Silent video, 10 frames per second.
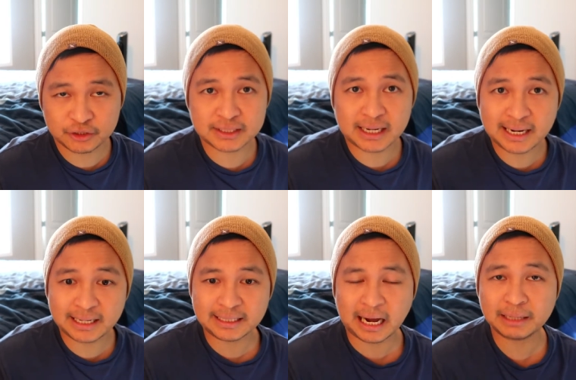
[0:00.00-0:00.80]
dito sa
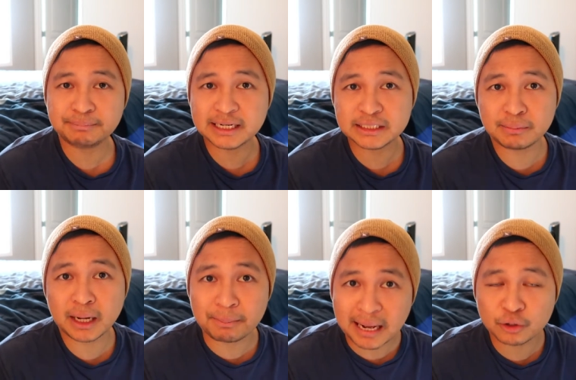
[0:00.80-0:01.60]
Canada at para sa
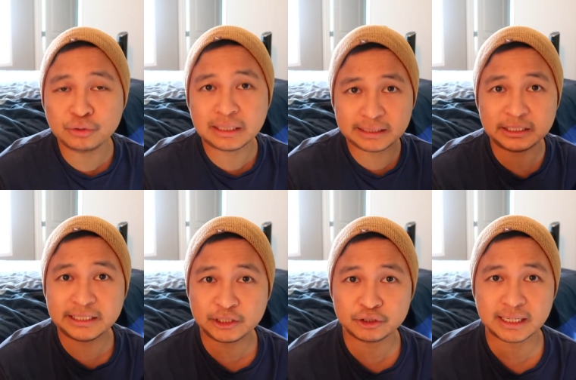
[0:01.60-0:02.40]
mga bagong dating
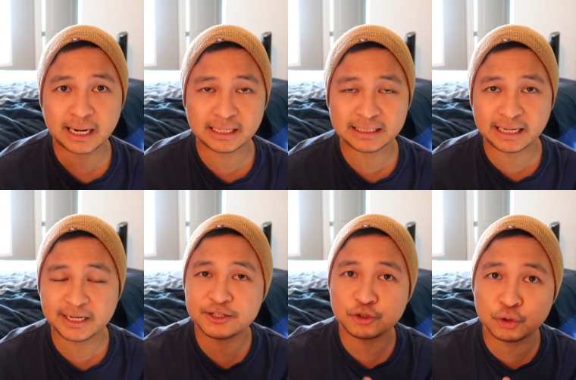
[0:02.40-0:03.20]
dito sa Canada
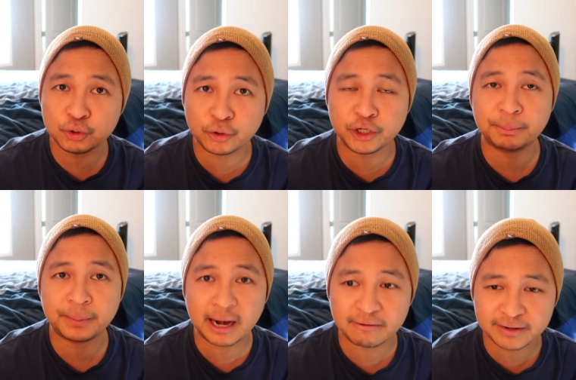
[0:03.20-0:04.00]
is to know your
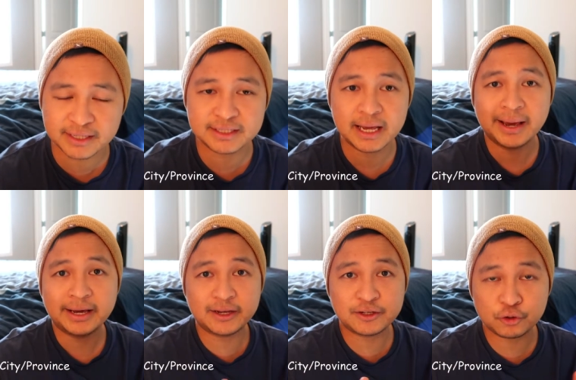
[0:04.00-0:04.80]
province,
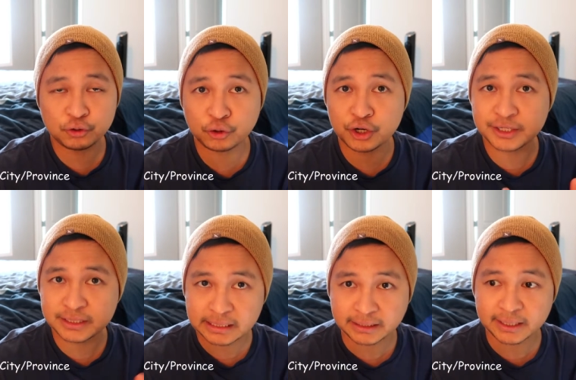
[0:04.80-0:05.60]
is to know your
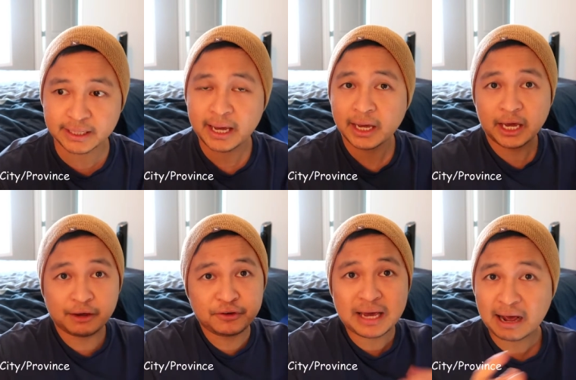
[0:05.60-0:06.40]
city.
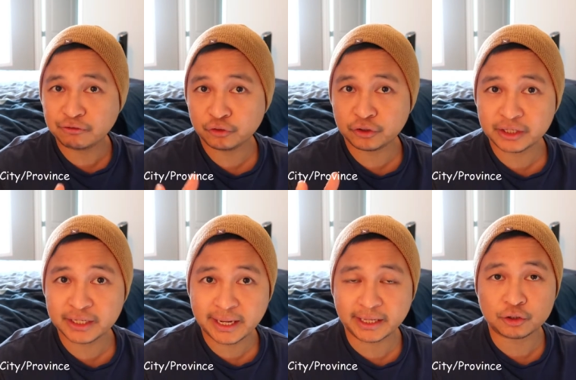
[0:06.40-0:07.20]
If you have to
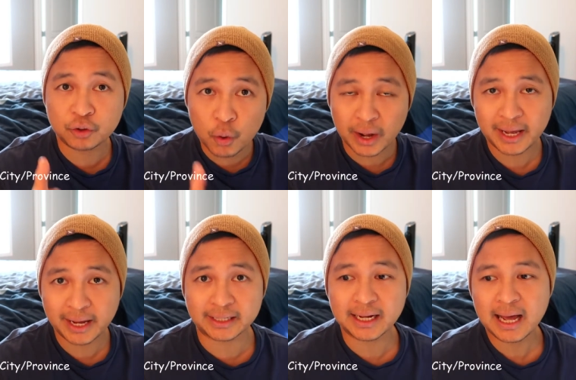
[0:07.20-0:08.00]
relocate, go
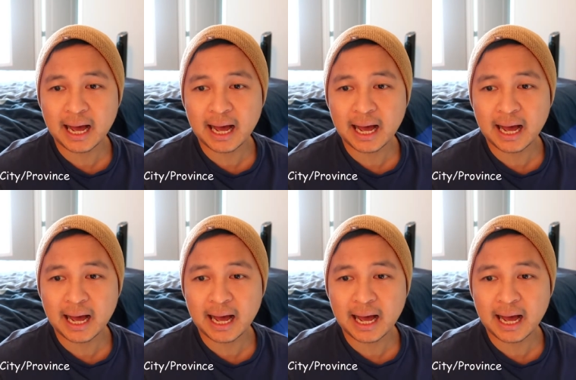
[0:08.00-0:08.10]
ahead.